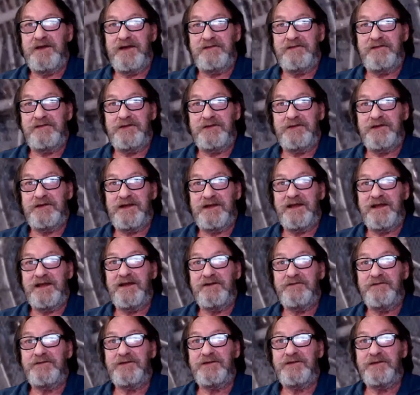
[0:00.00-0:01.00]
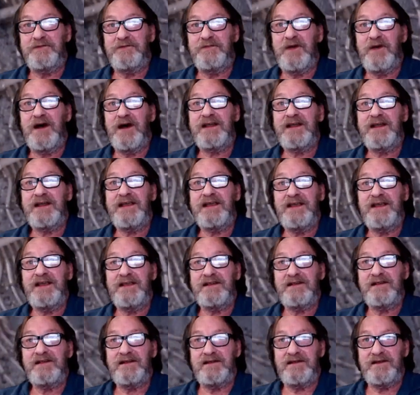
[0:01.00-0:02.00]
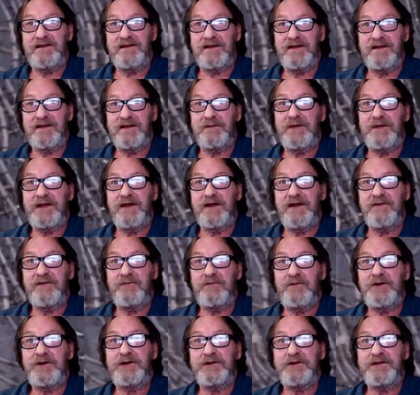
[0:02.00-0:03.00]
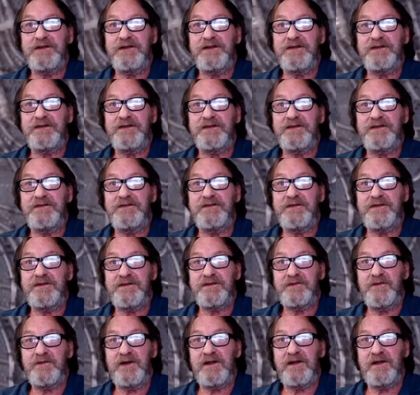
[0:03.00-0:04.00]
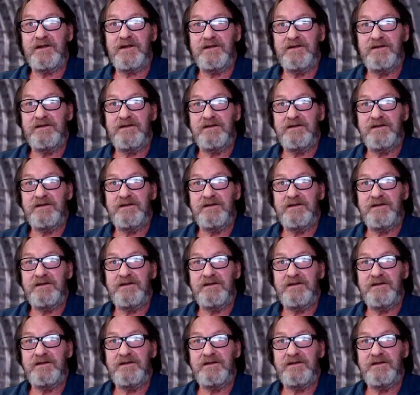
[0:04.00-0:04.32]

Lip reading: have to account for the body heat coming off when you're in the suit as well.